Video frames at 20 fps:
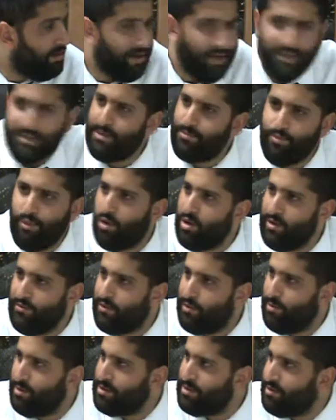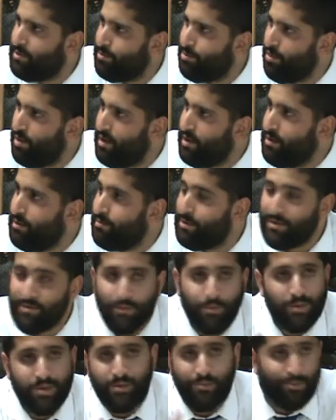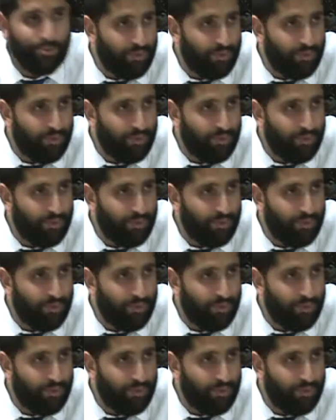It's important for a person to pray, but if a person